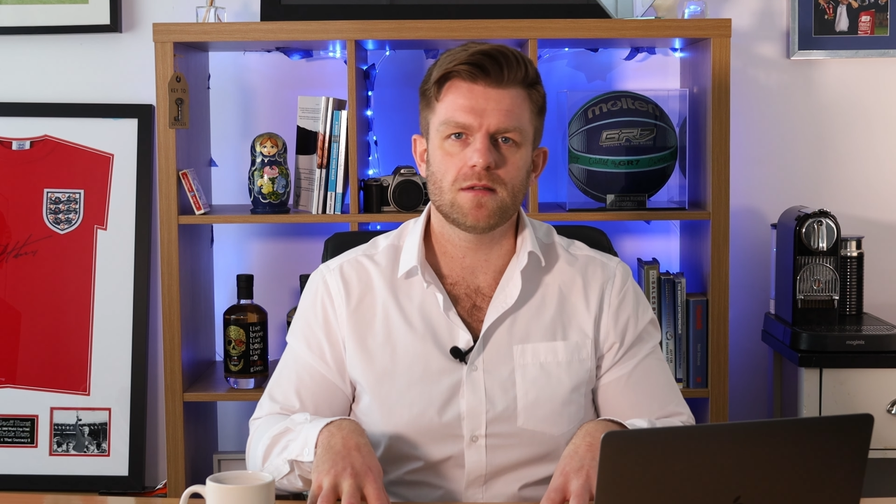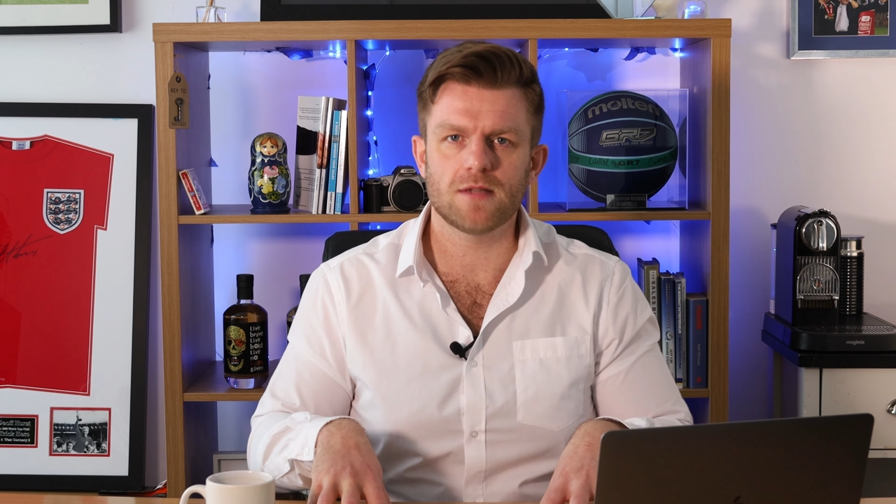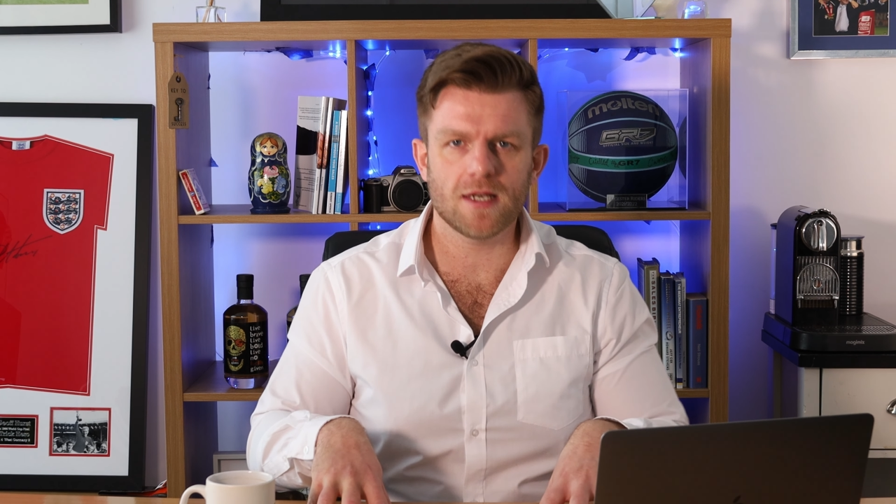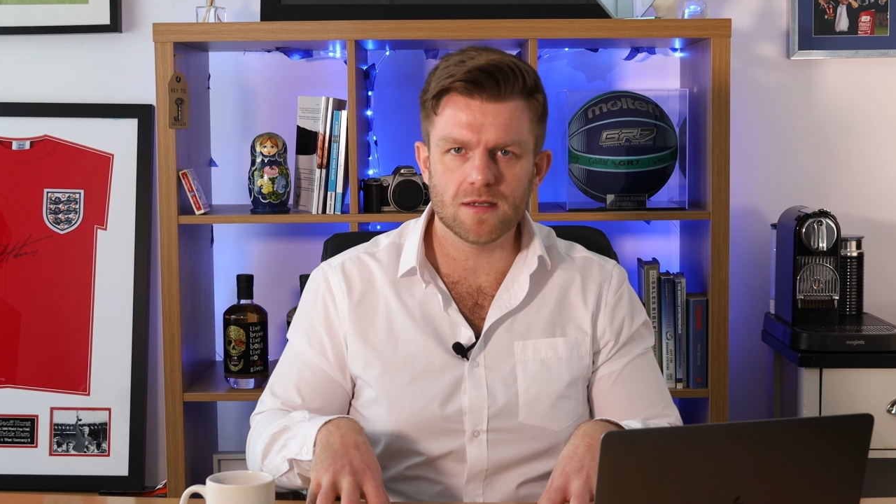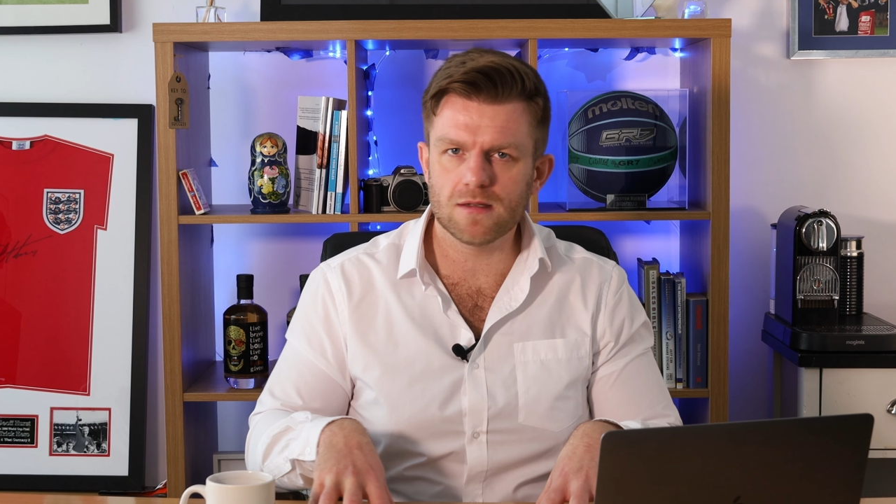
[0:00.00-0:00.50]

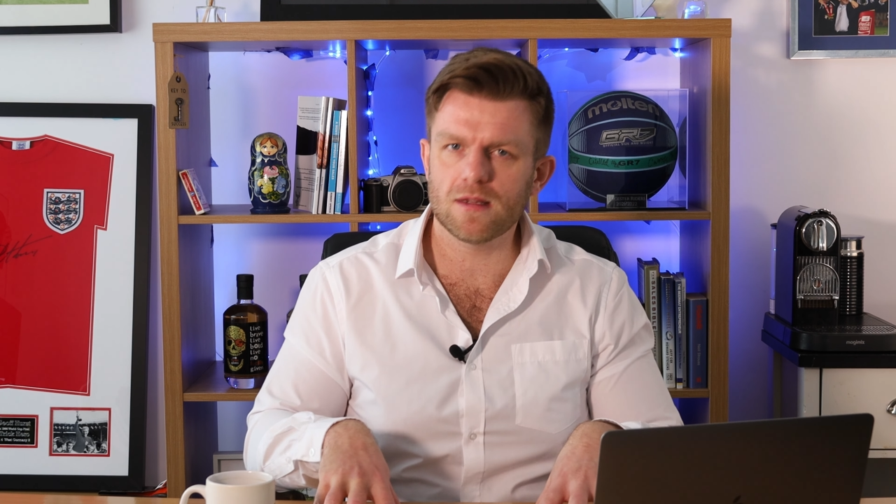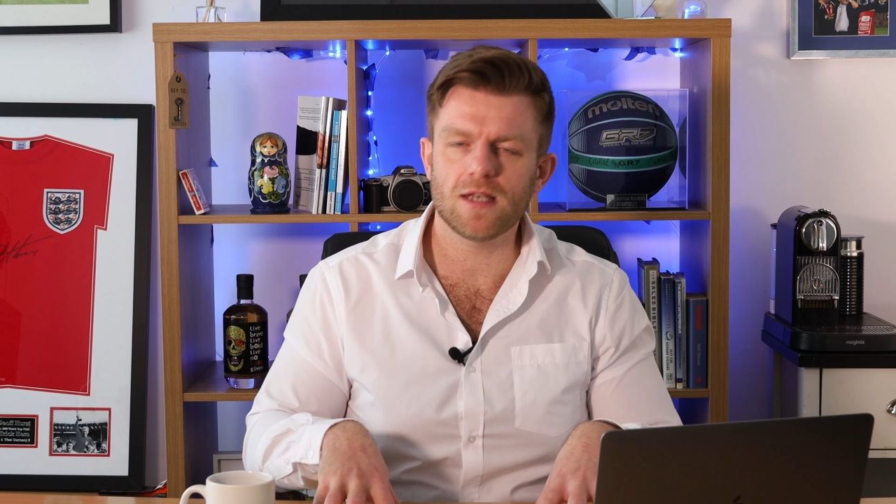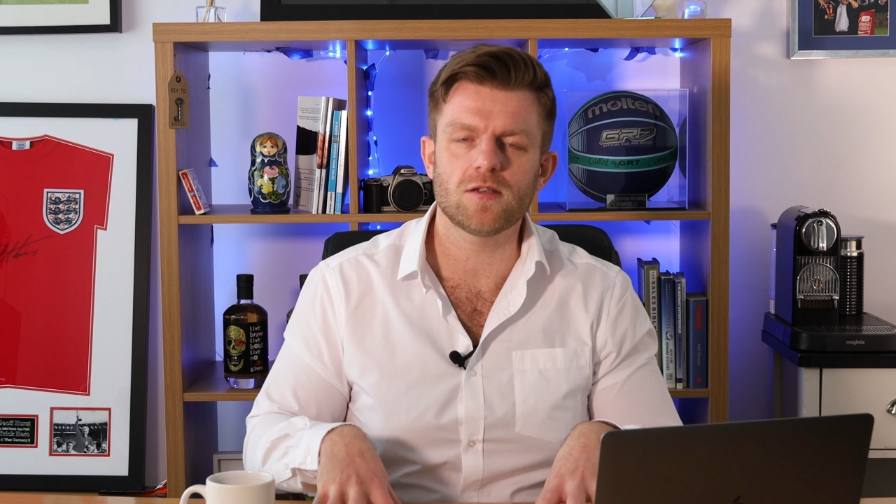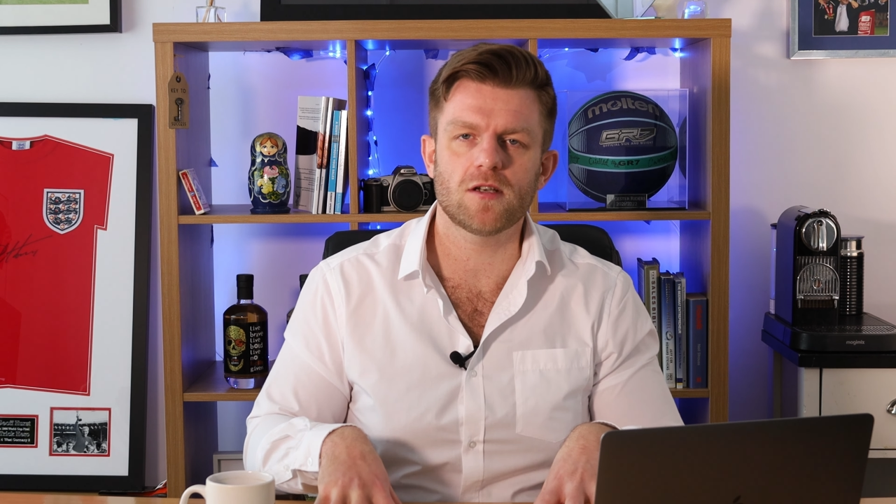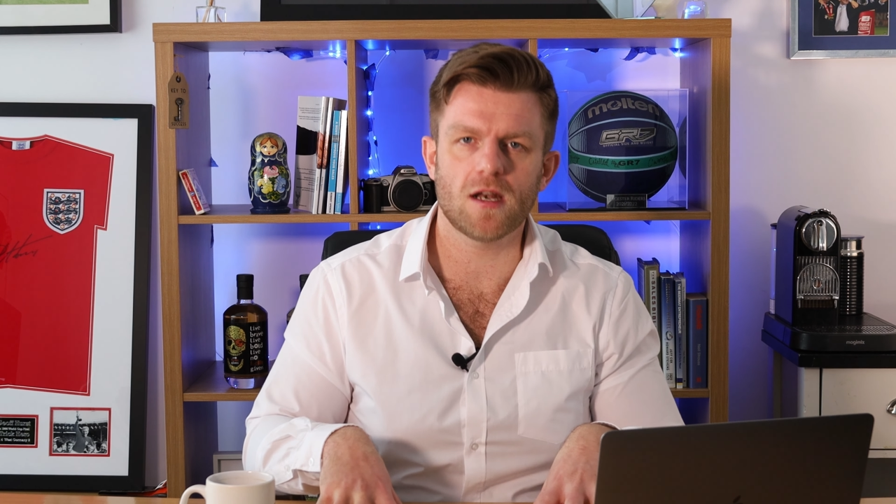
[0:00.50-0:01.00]

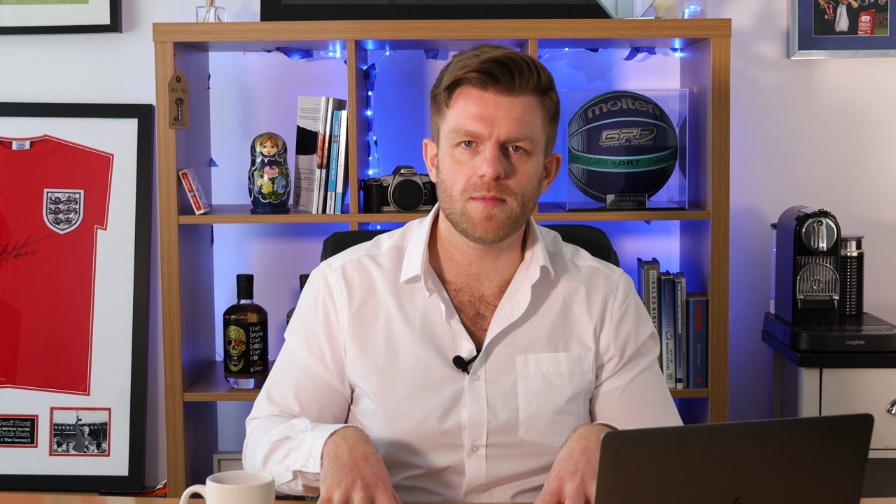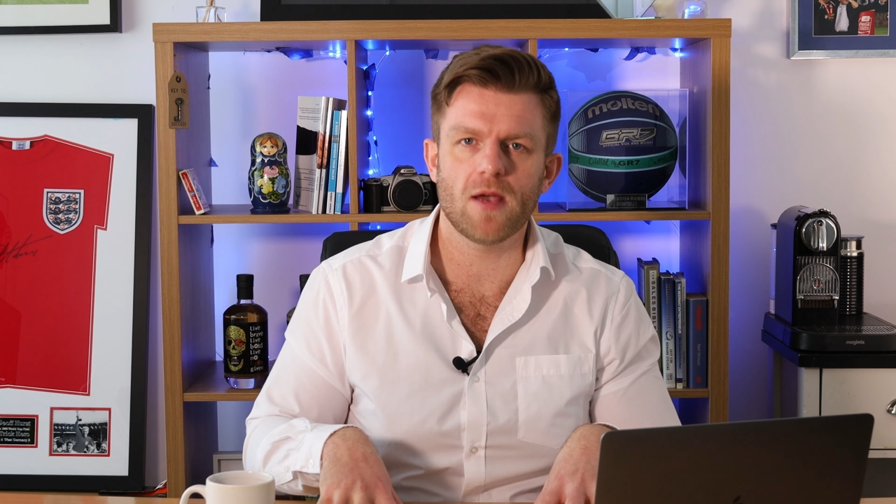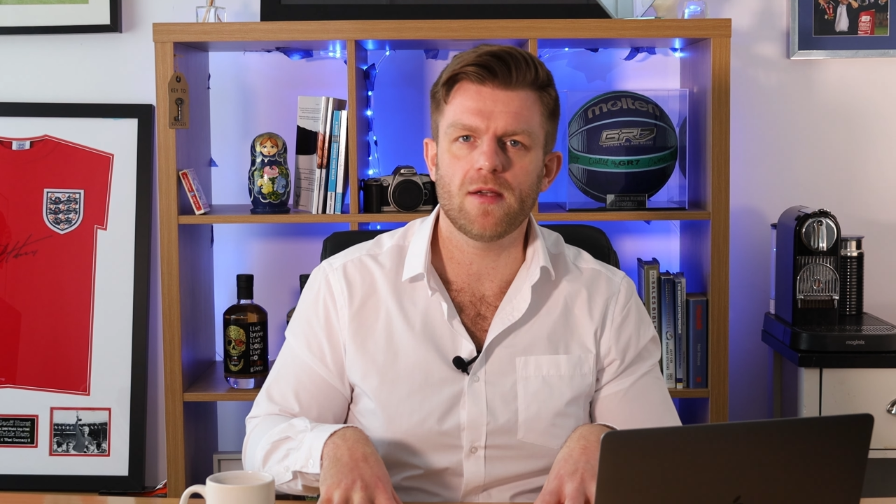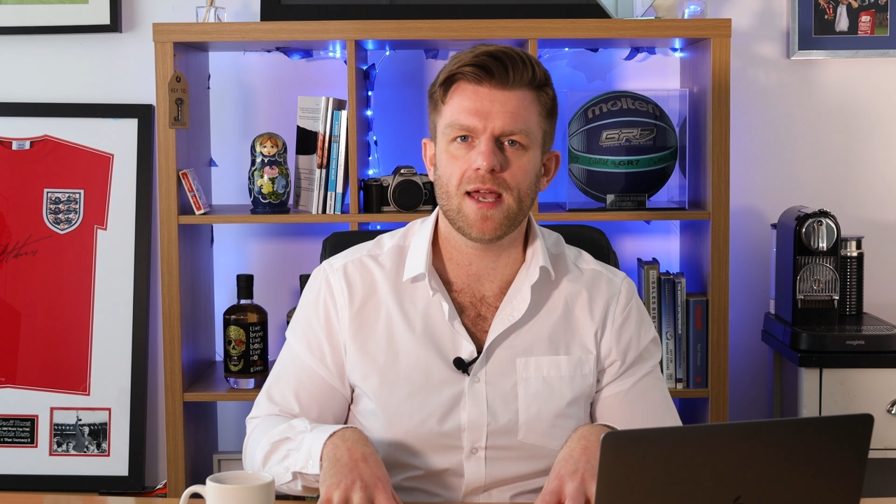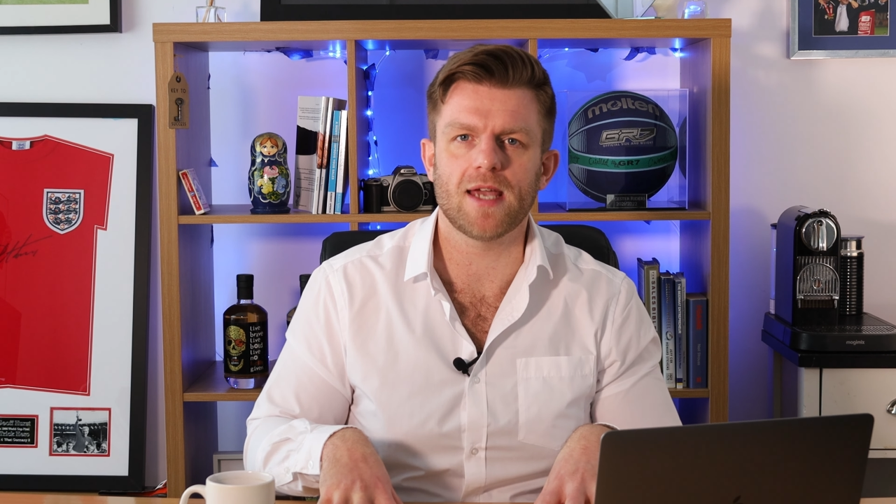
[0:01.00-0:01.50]
things are going to
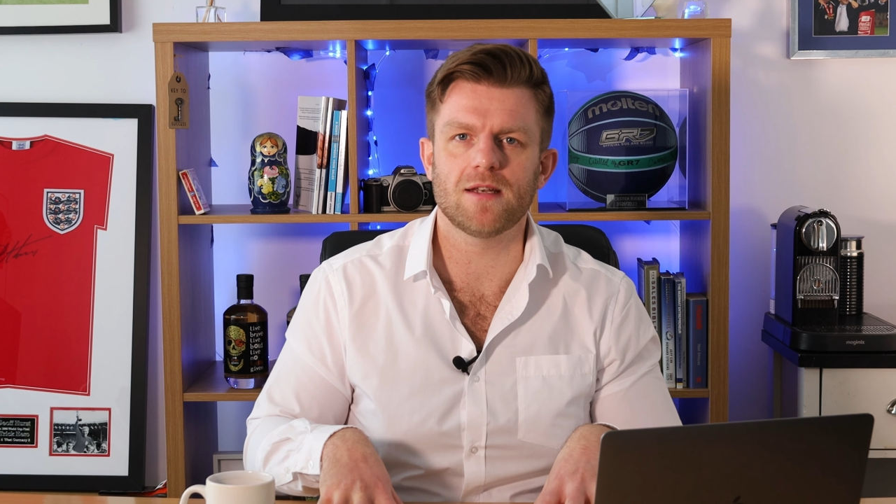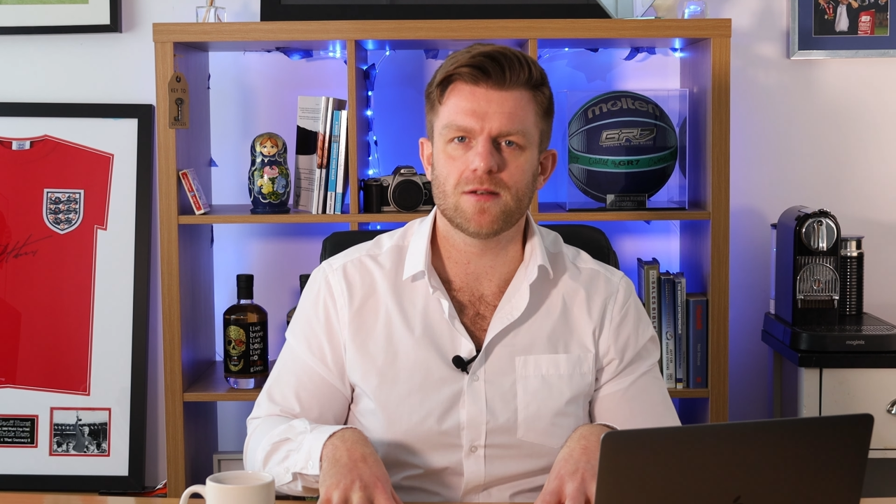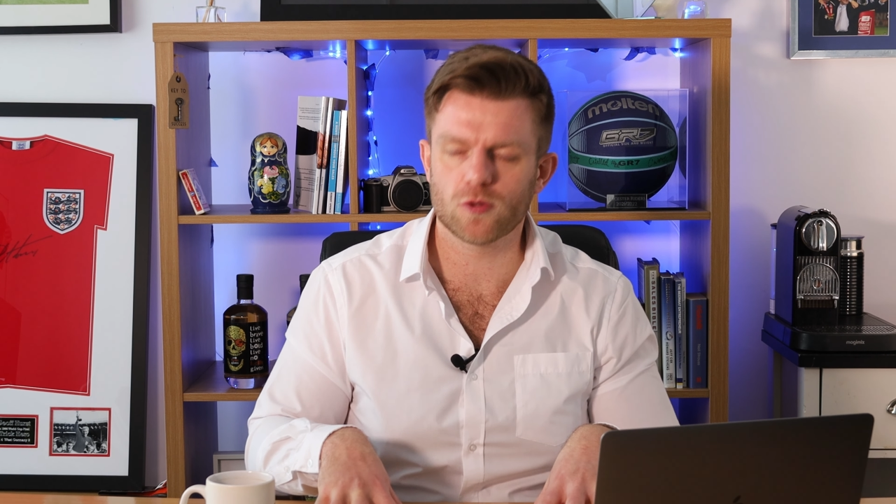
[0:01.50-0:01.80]
be okay.